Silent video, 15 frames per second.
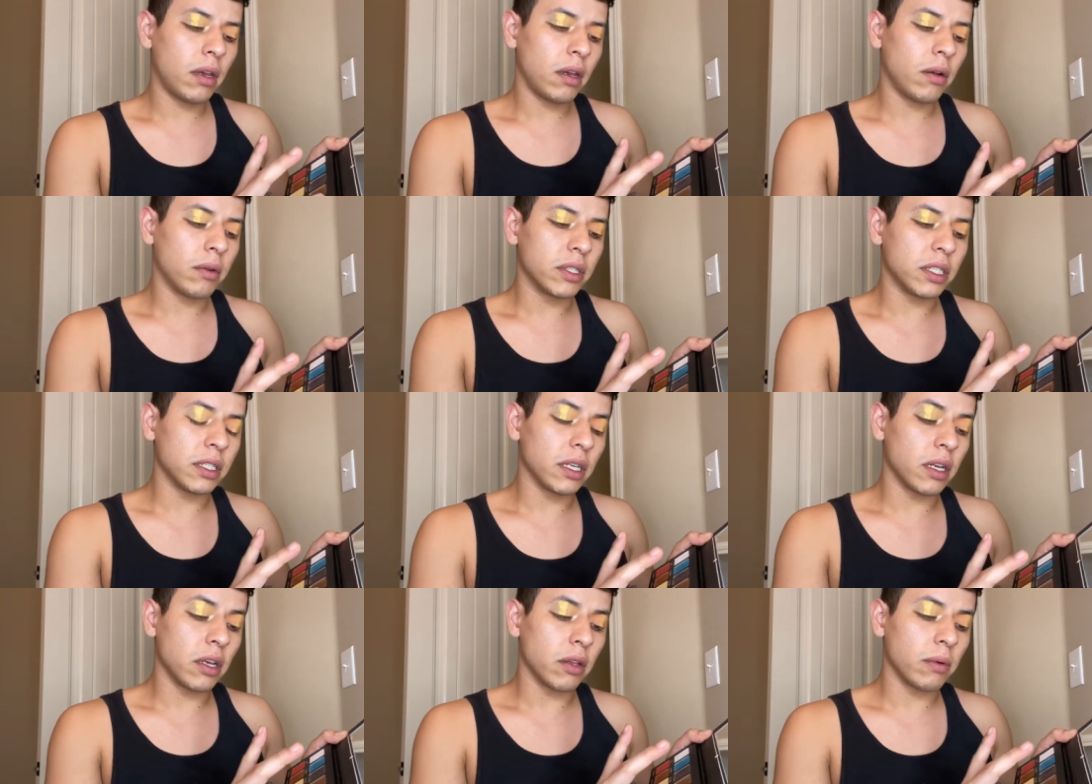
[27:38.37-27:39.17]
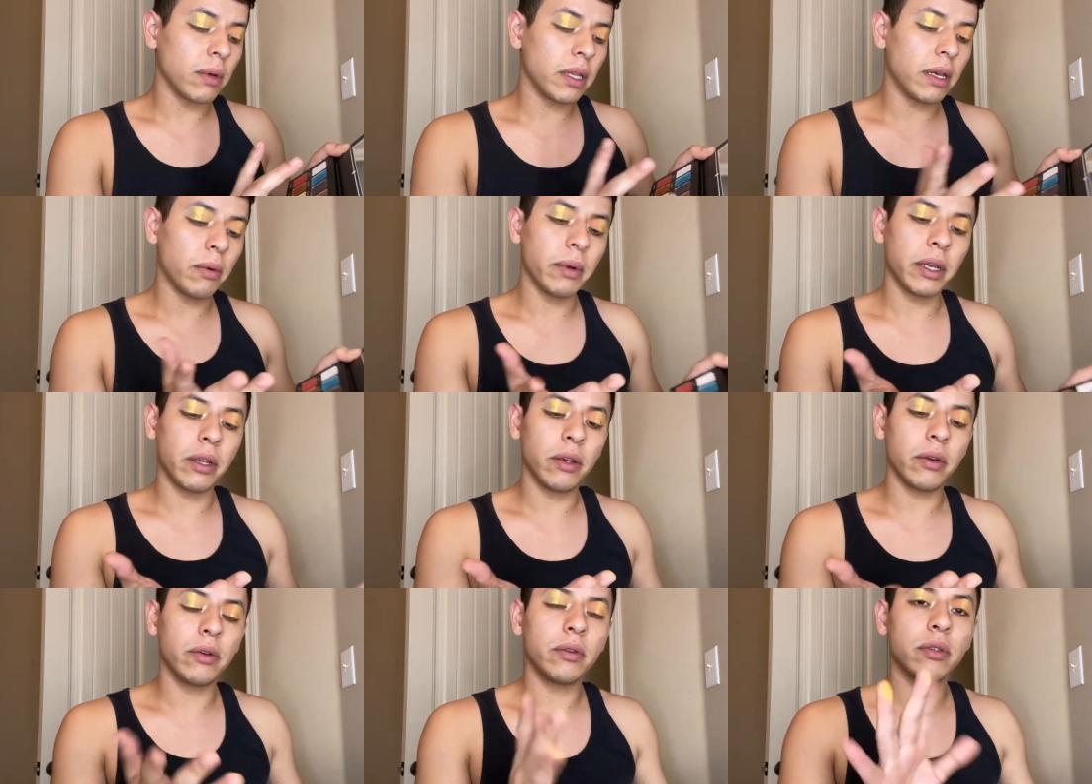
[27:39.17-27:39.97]
which is another one that we
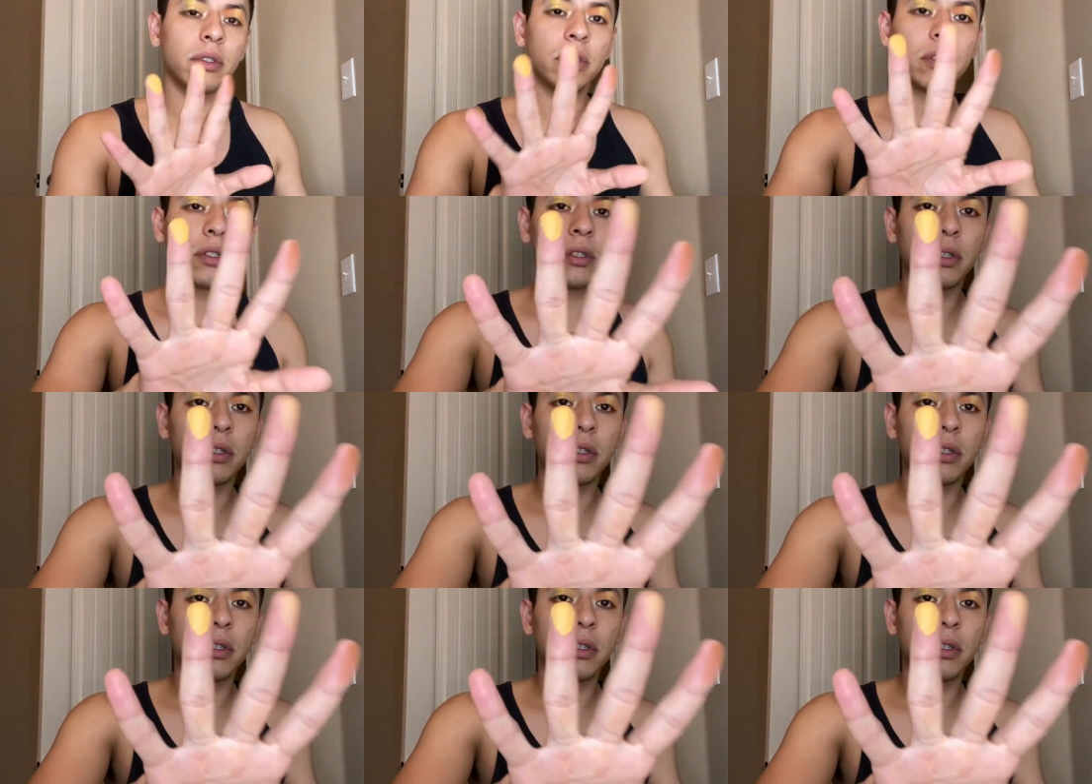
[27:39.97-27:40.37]
used.